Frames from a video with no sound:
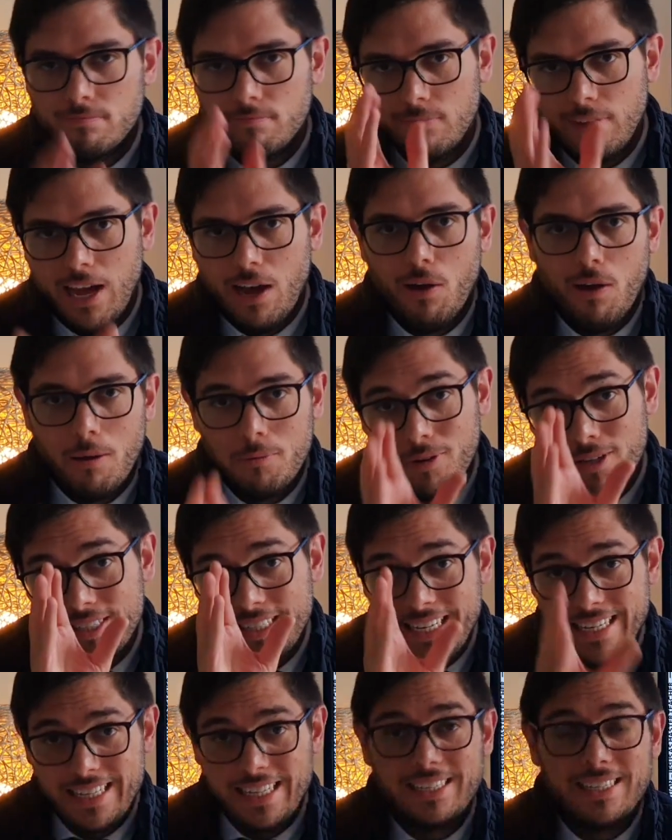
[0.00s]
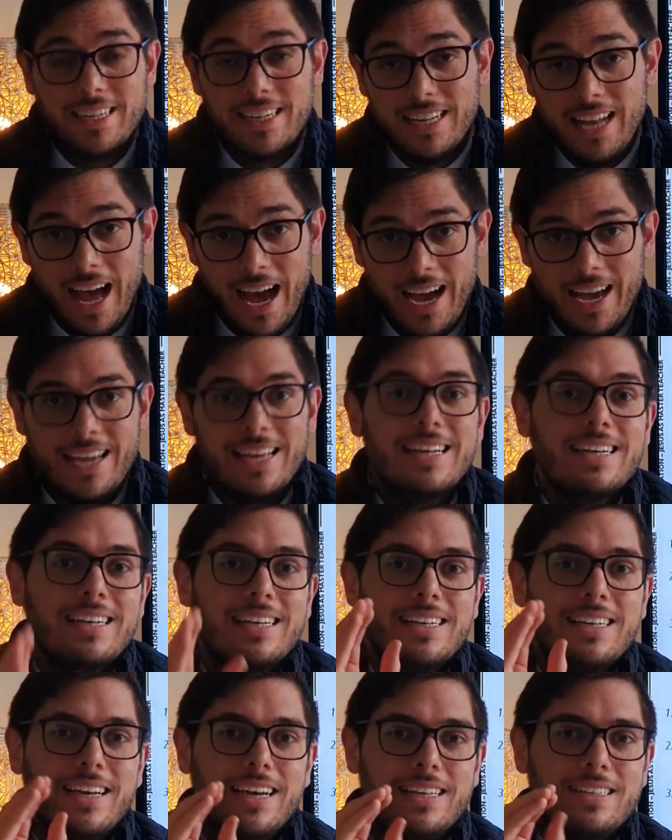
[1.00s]
Now, I'm not saying that's a lie
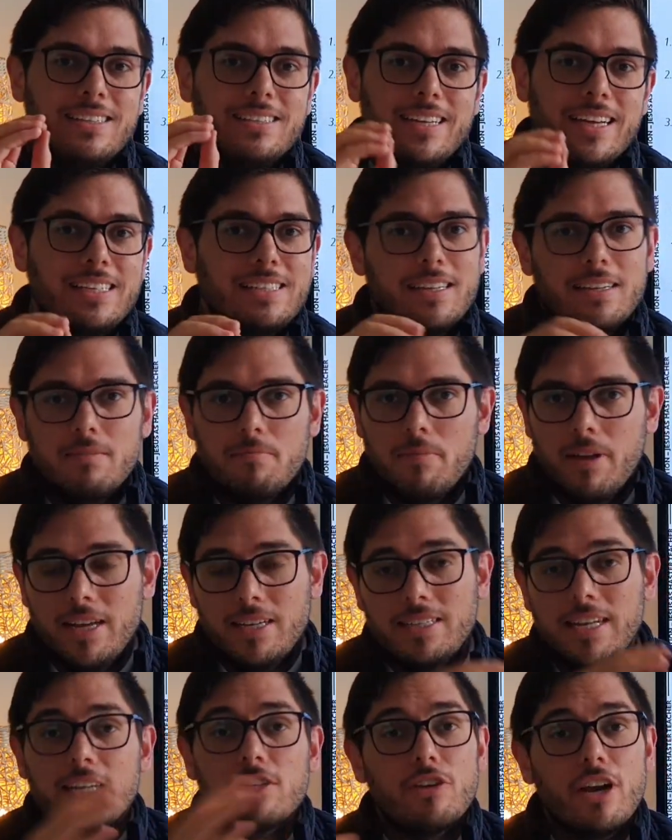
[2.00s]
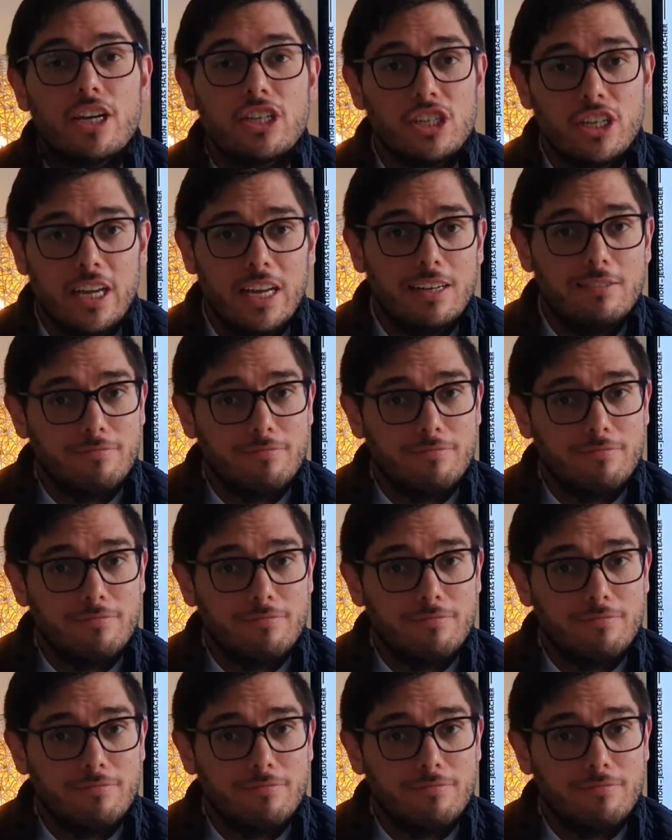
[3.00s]
in the sense that exaggeration